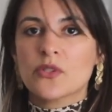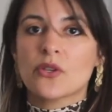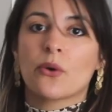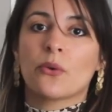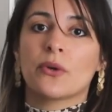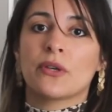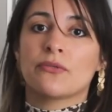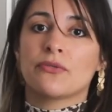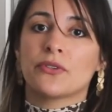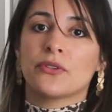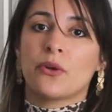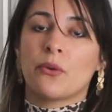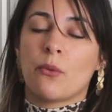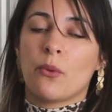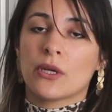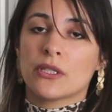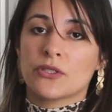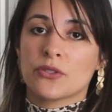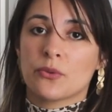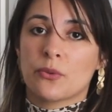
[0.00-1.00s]
So if you don't
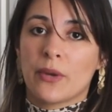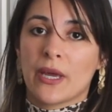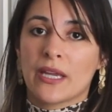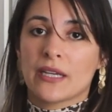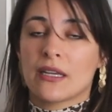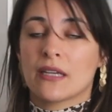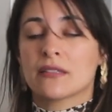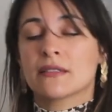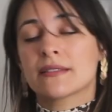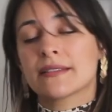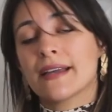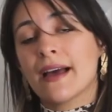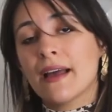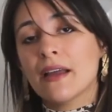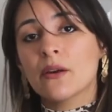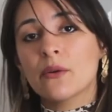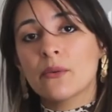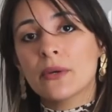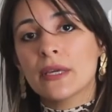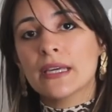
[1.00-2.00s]
want to wait an
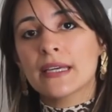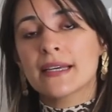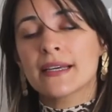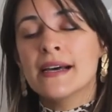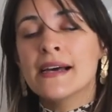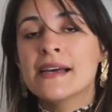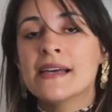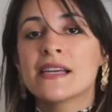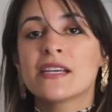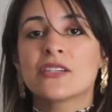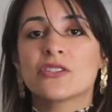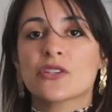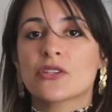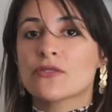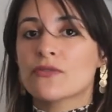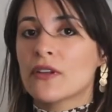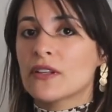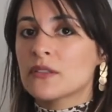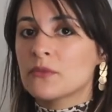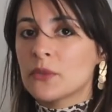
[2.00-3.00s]
entire week,
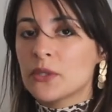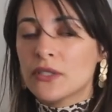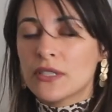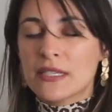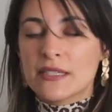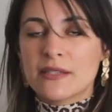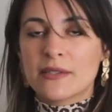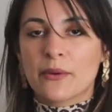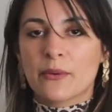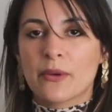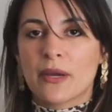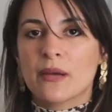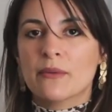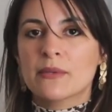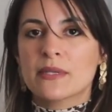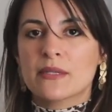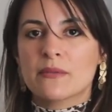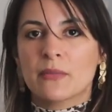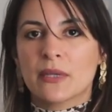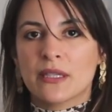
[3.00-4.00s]
just follow me on
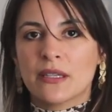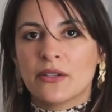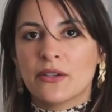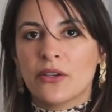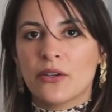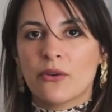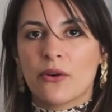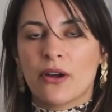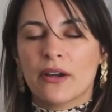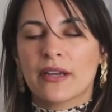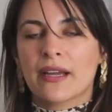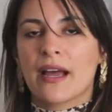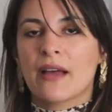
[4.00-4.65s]
Instagram, it's Mila New York.